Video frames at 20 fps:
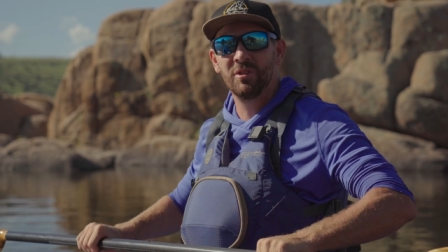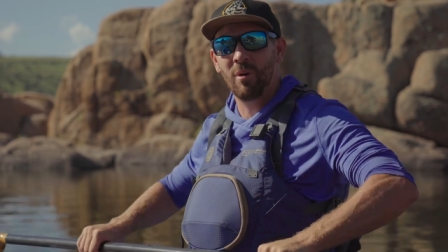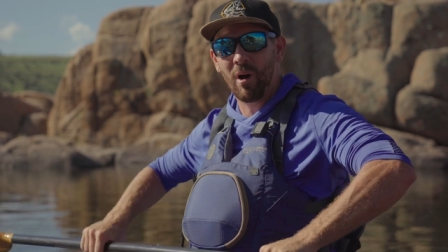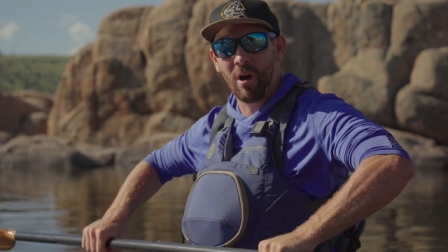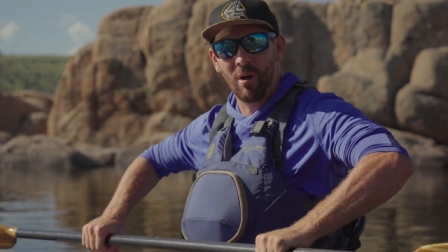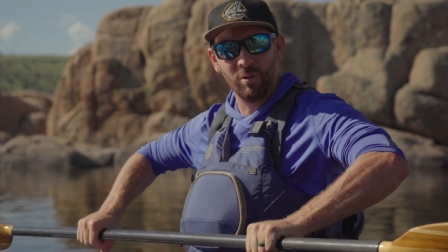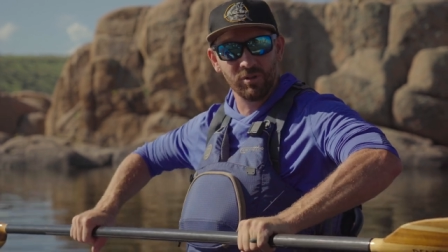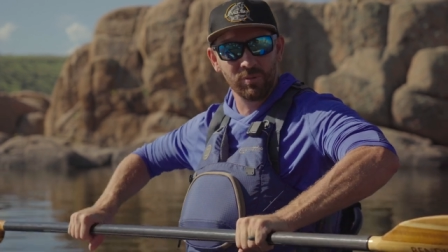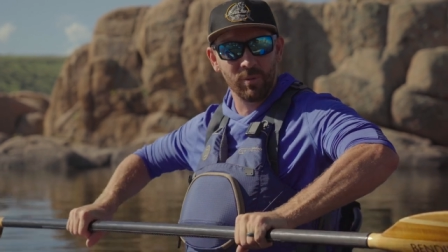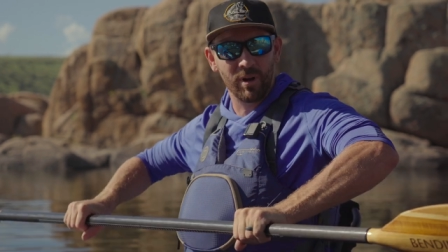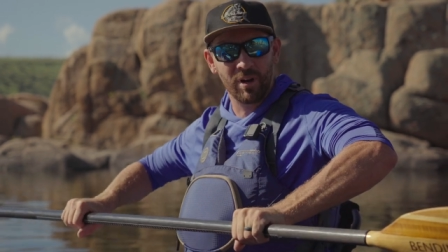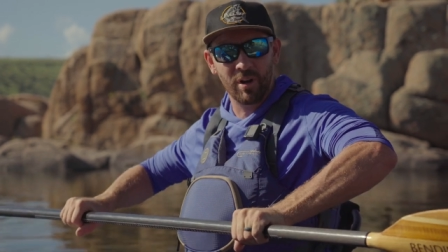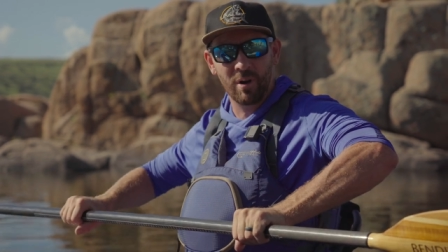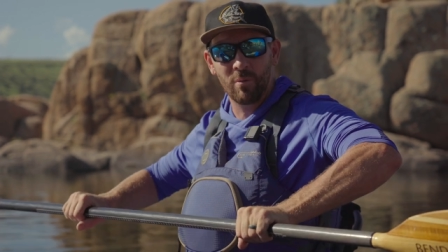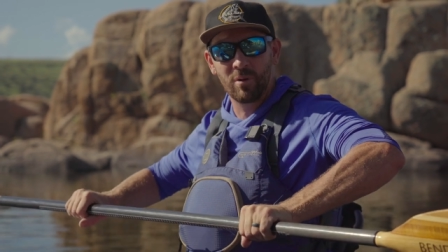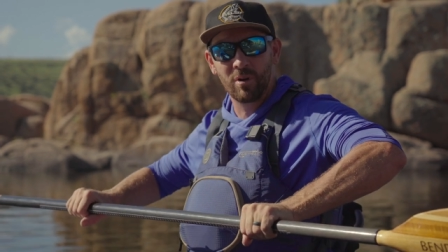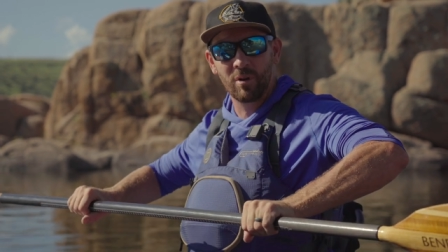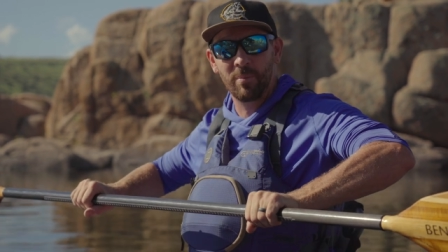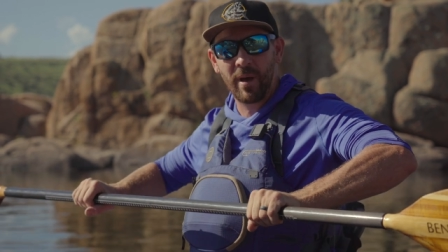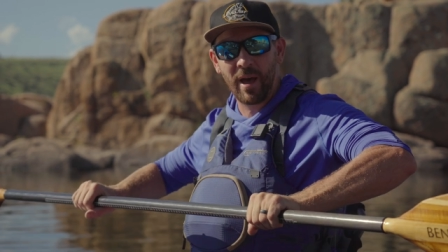you always want to know
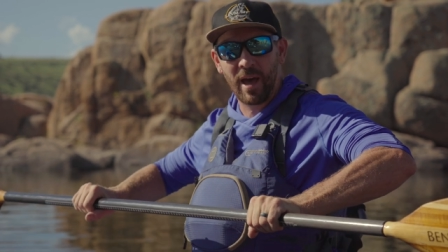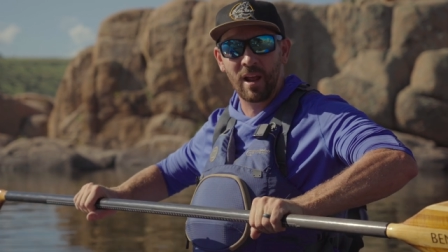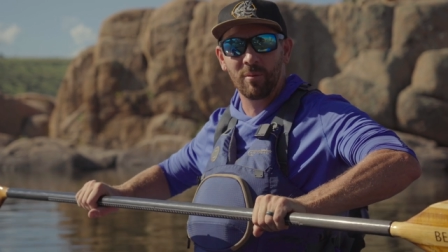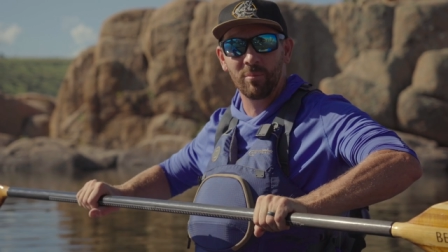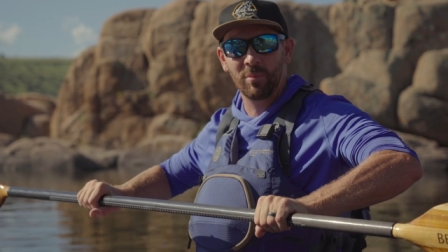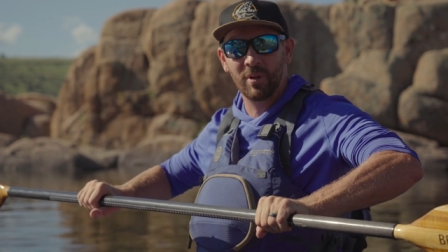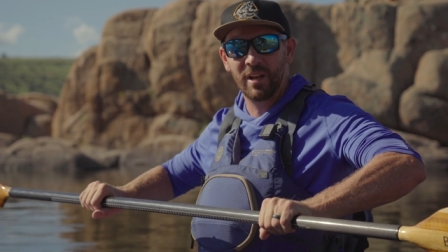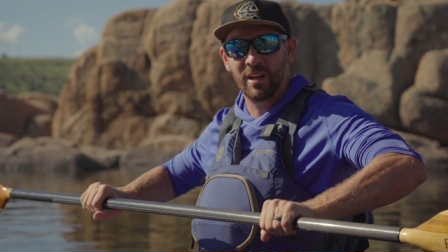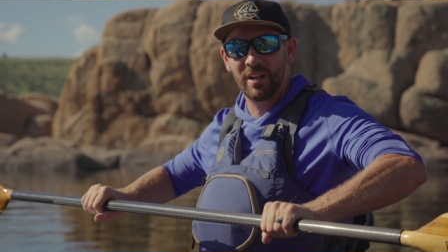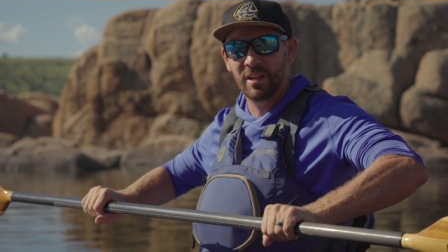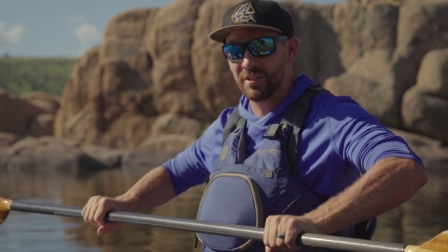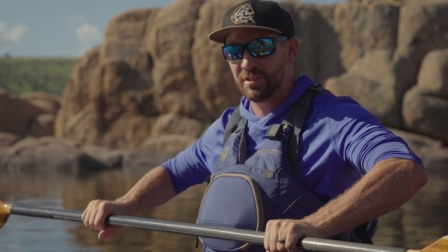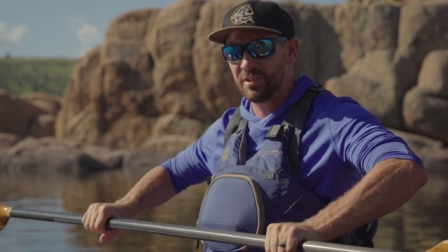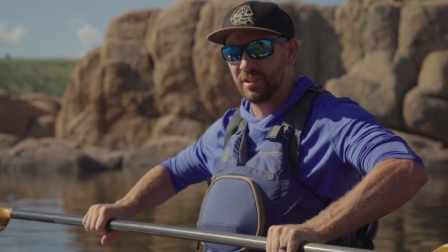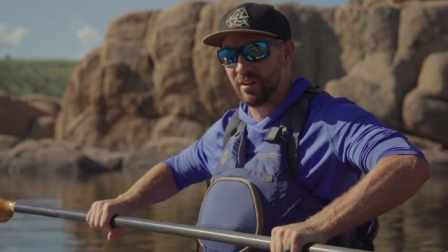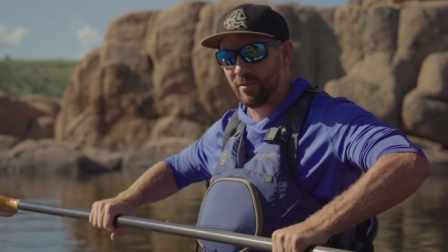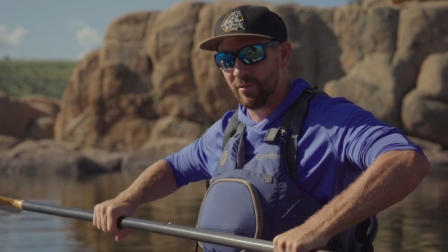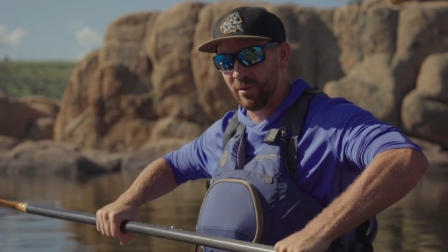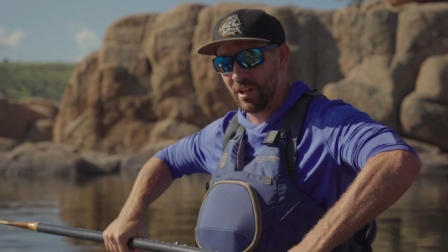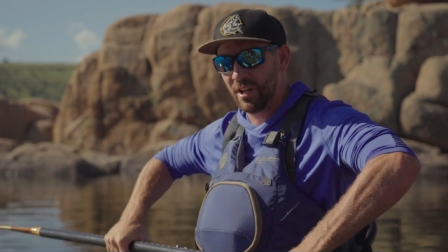where your paddle blade is
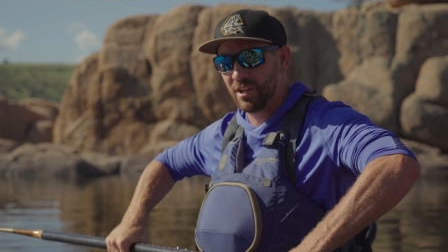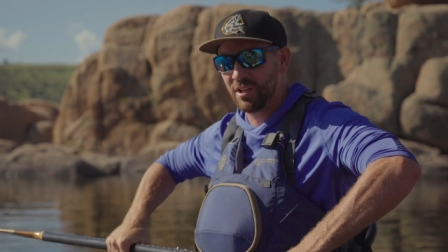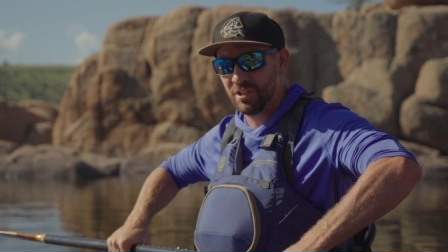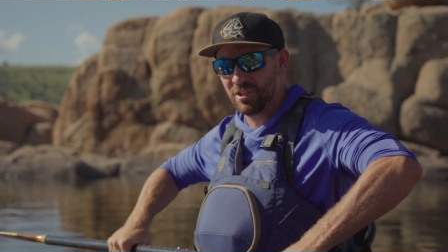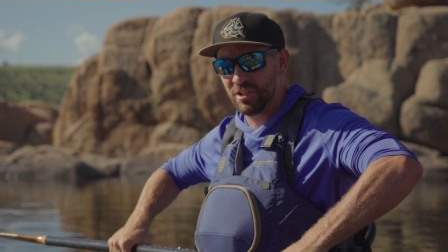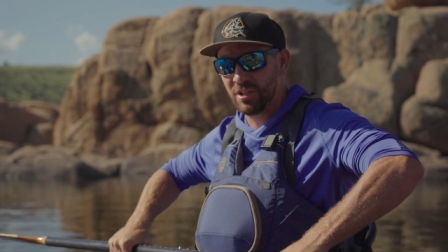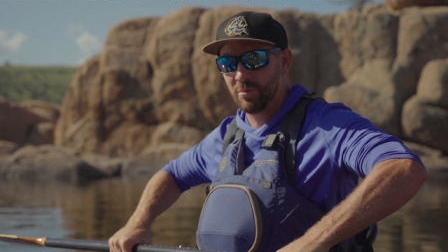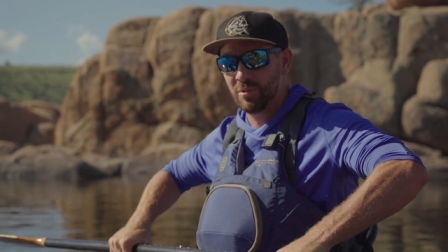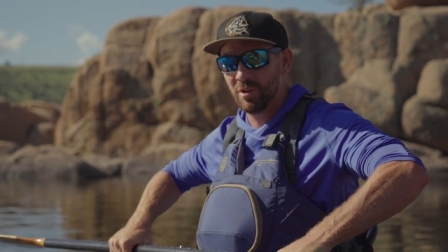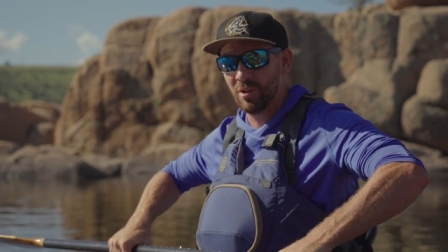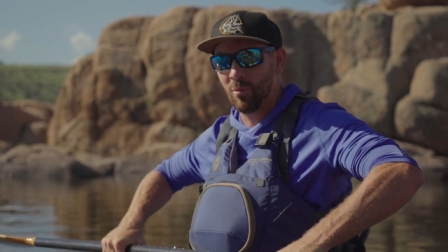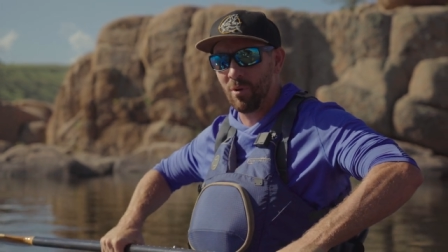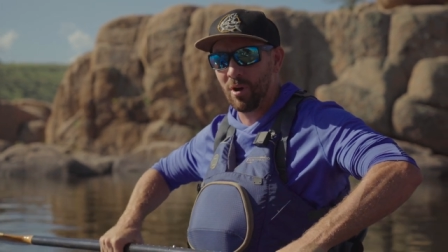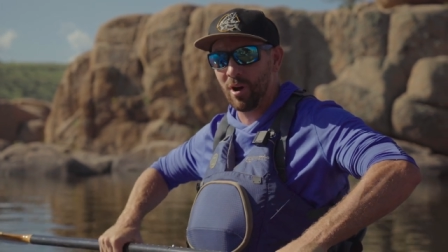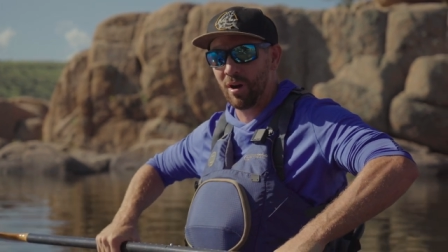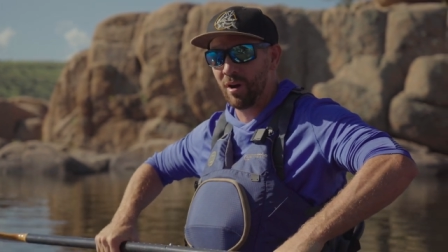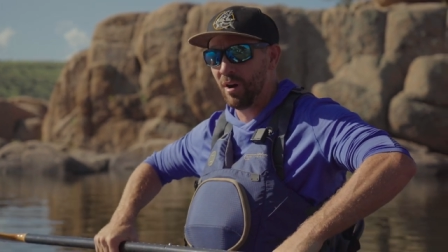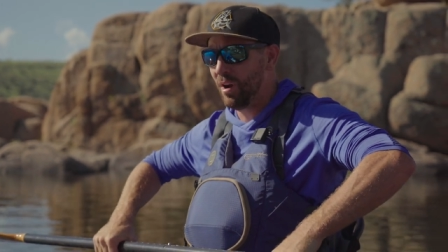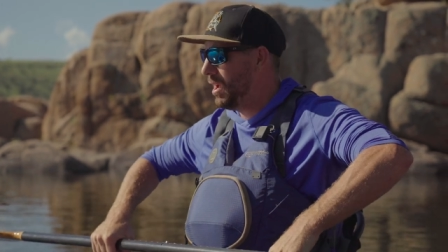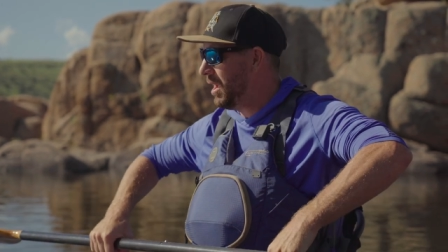in relationship to the water.